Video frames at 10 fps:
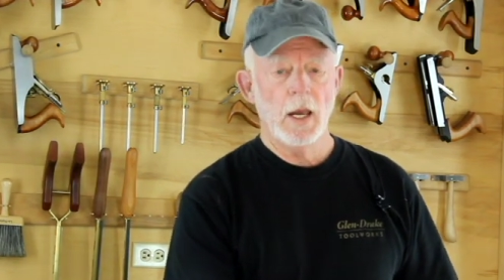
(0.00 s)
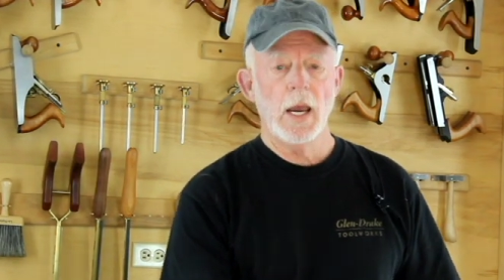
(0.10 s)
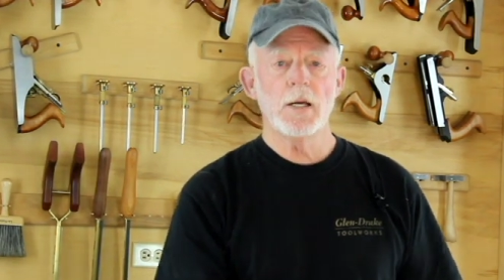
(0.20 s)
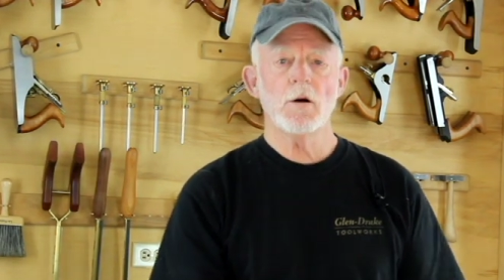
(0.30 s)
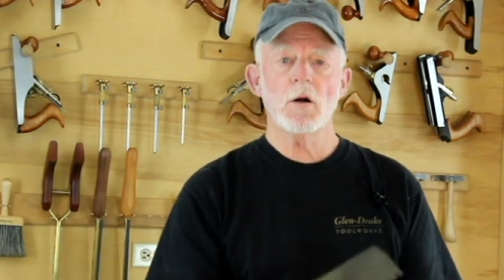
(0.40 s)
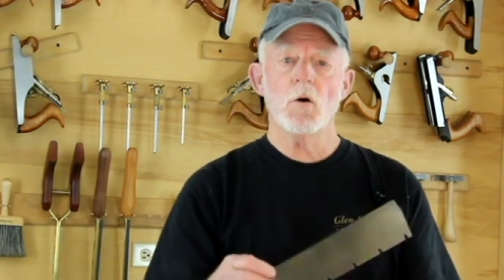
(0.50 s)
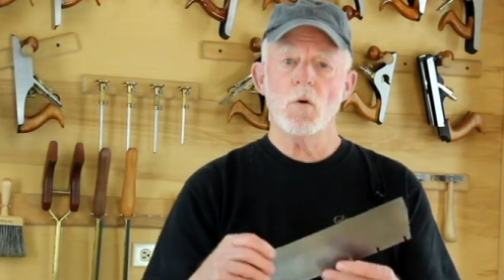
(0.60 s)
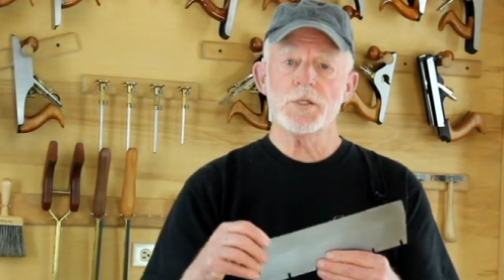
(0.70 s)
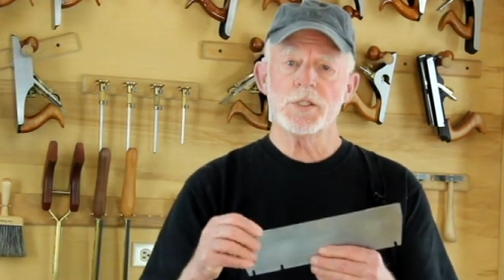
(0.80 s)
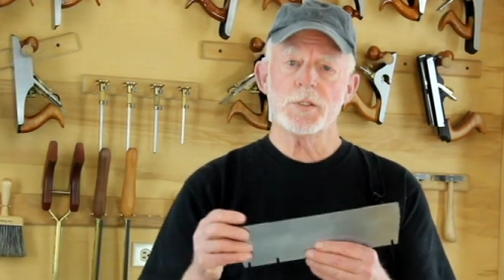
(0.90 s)
And our
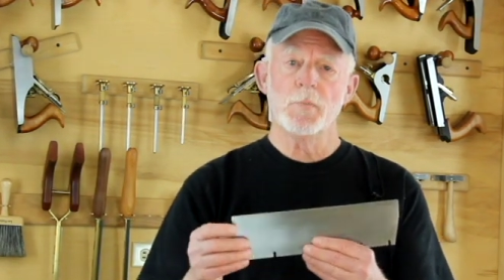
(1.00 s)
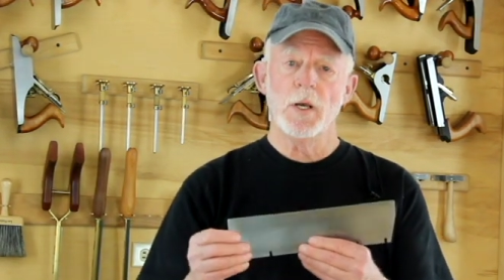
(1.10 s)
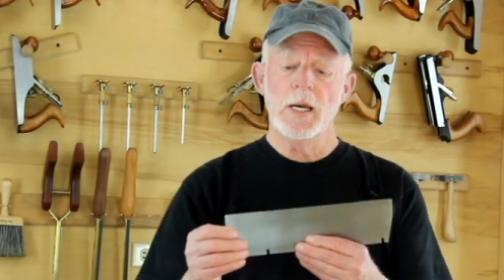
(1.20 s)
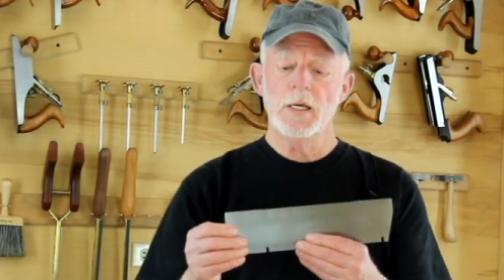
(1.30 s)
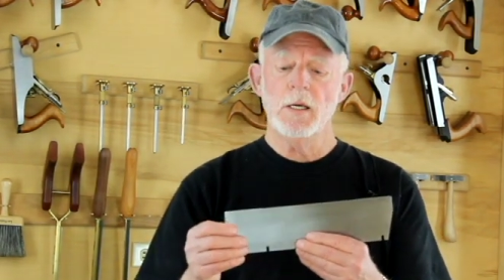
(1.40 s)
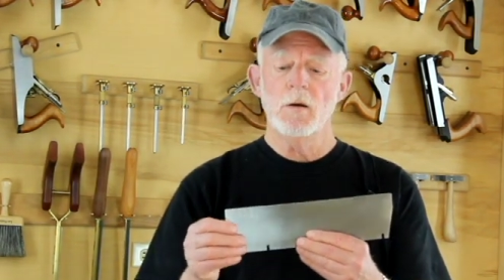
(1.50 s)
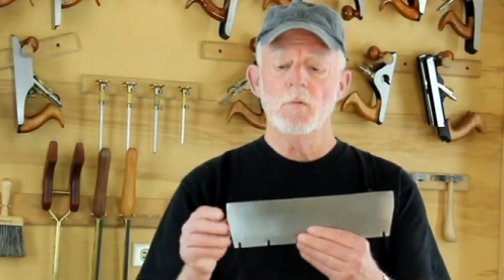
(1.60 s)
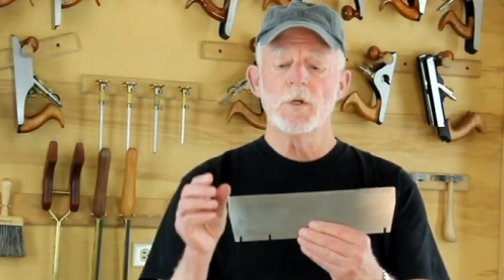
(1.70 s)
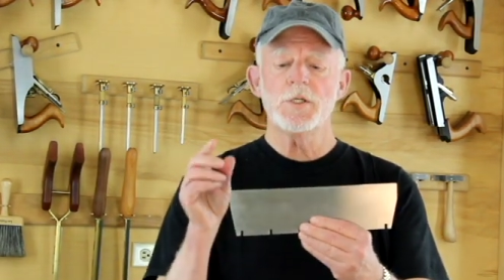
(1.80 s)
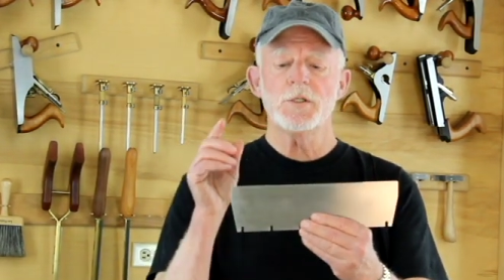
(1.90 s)
coarsest blade,
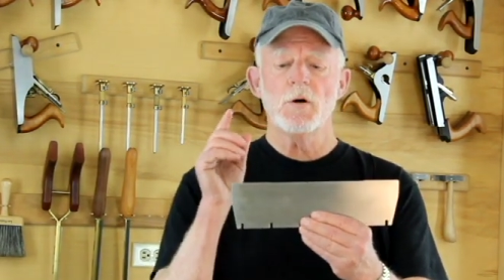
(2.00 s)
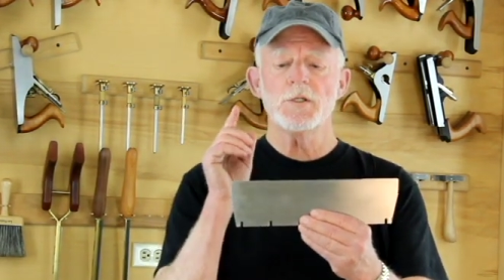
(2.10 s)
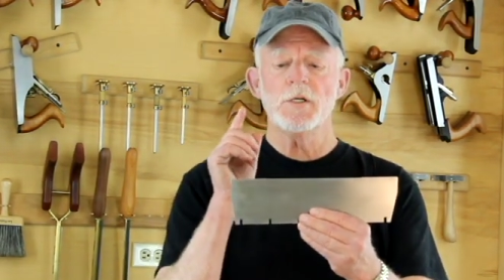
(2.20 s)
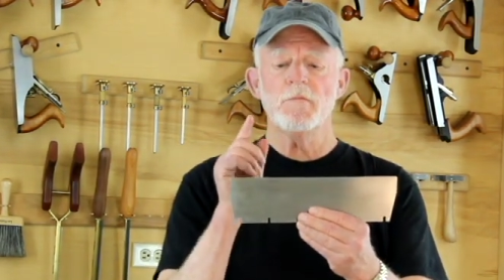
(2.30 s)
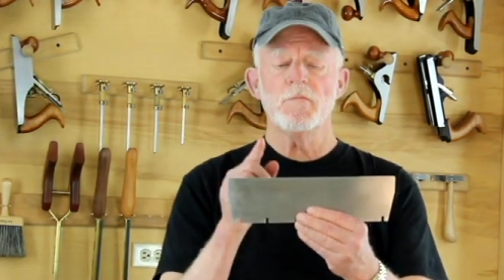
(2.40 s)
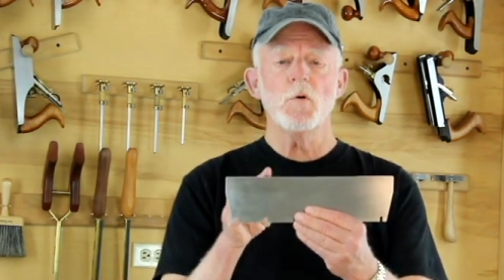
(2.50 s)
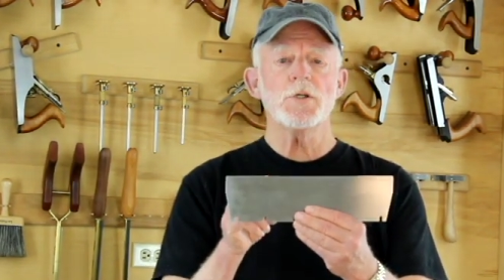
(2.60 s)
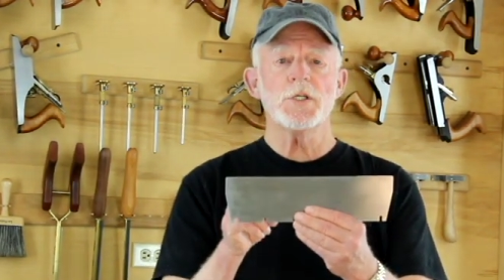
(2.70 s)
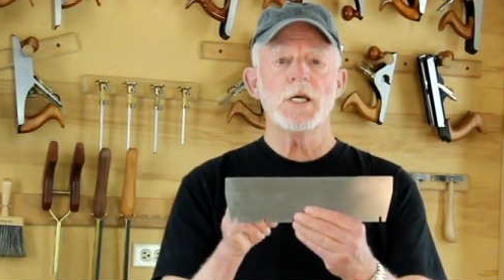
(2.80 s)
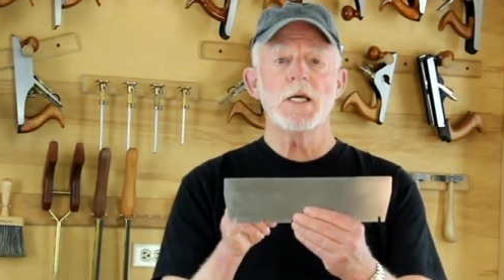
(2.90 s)
which starts at
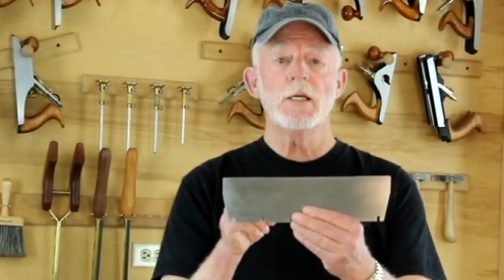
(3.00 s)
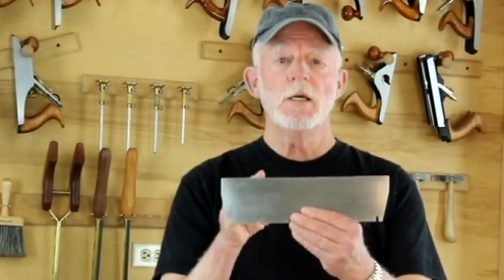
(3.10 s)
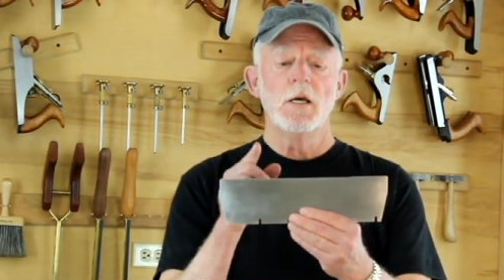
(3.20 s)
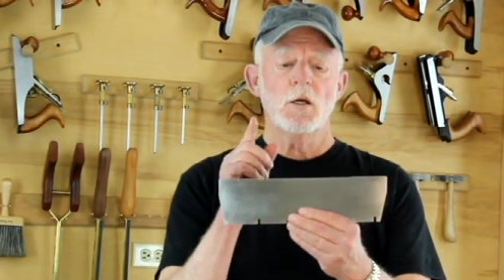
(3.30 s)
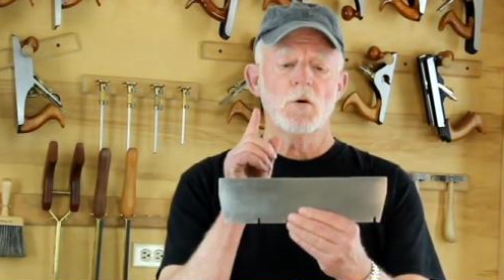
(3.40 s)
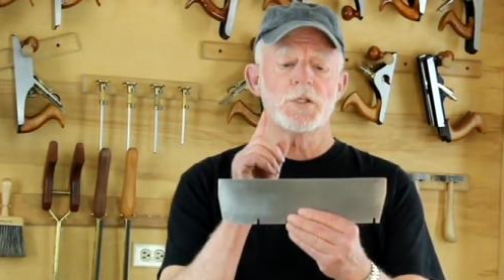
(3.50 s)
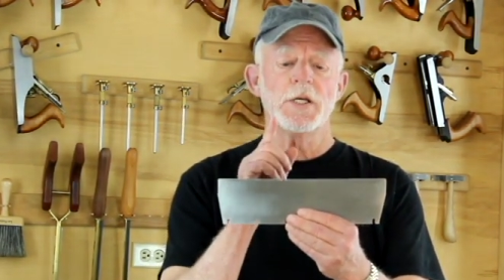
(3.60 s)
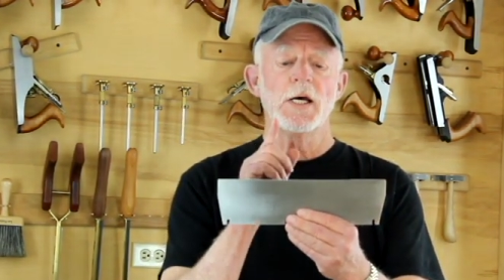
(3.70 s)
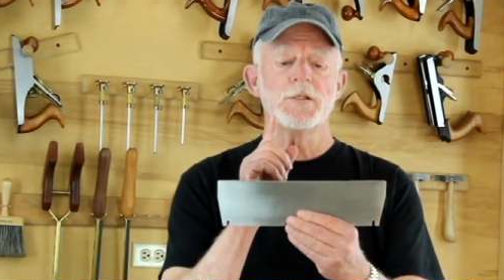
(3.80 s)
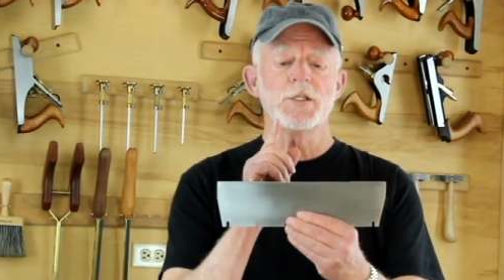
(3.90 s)
14, goes
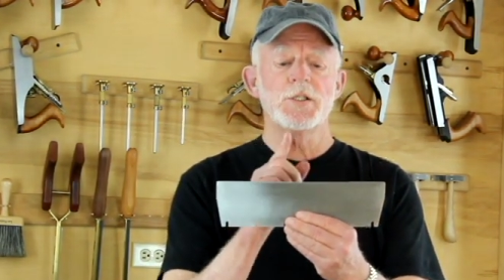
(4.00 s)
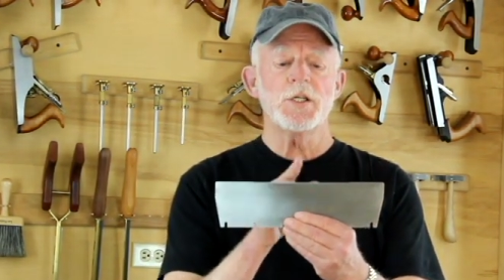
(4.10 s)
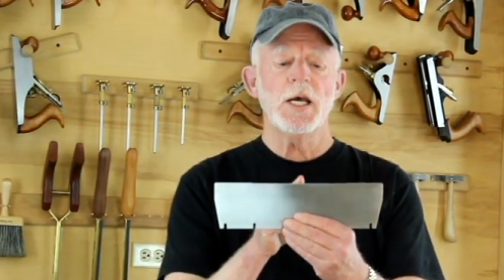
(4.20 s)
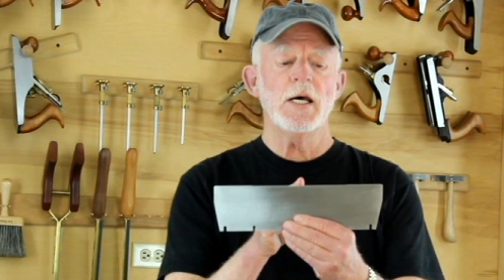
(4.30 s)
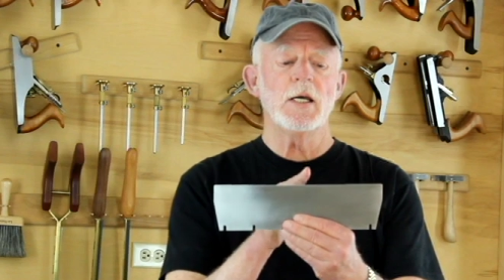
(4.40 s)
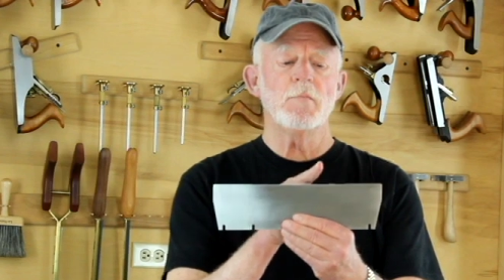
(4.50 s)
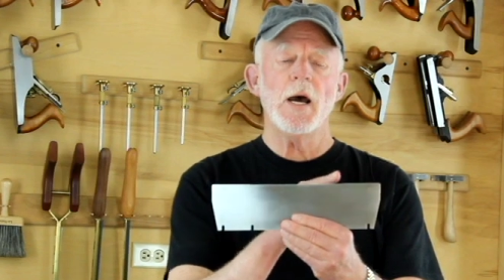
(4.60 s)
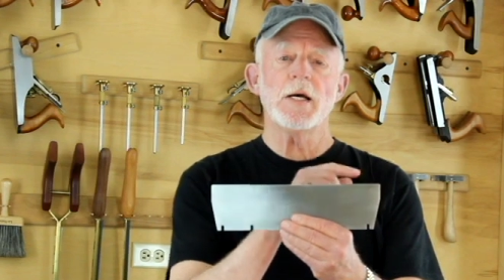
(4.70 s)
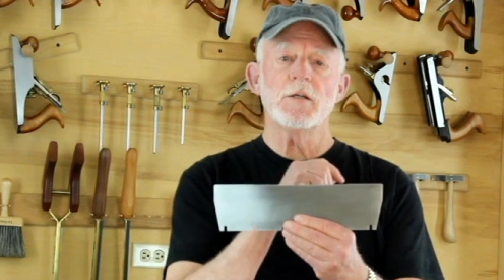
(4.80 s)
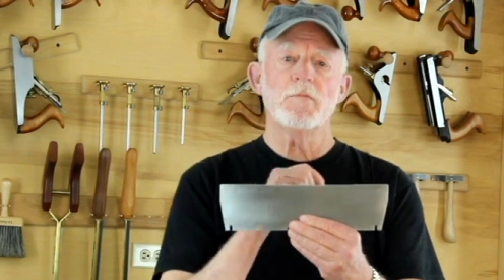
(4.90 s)
down to 10 and
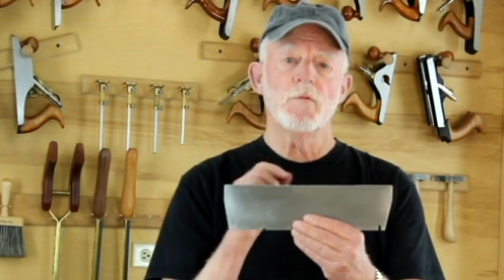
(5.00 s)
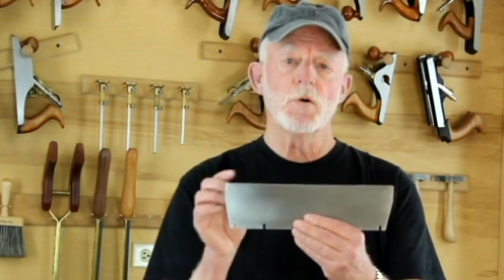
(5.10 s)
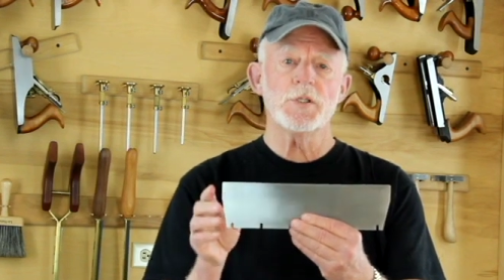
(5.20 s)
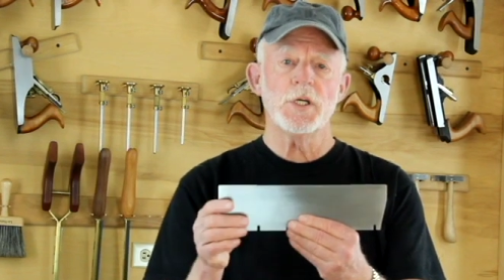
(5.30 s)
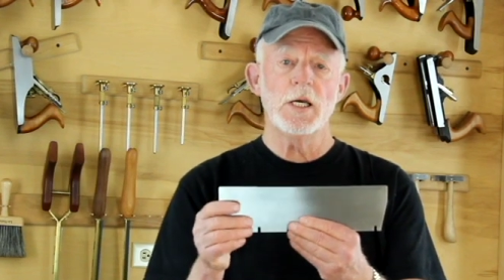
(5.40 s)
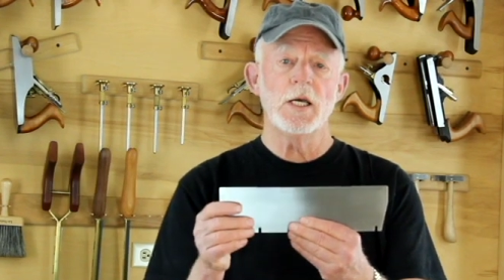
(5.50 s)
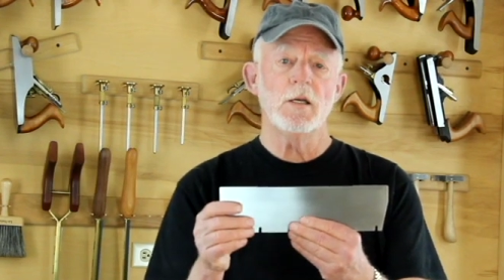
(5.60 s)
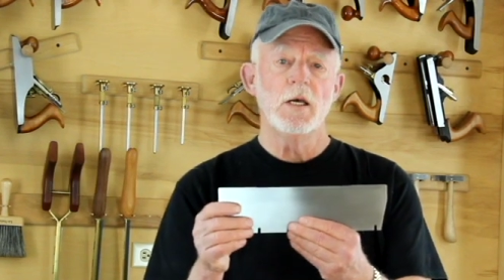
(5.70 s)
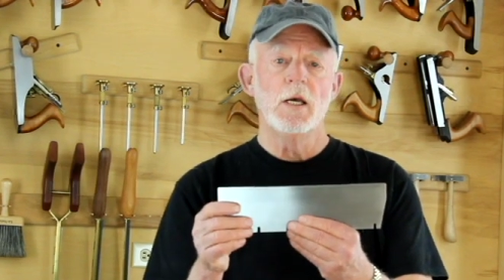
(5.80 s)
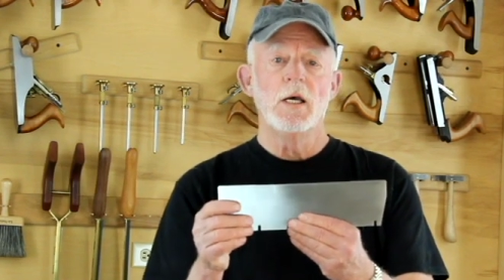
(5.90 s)
back to 14,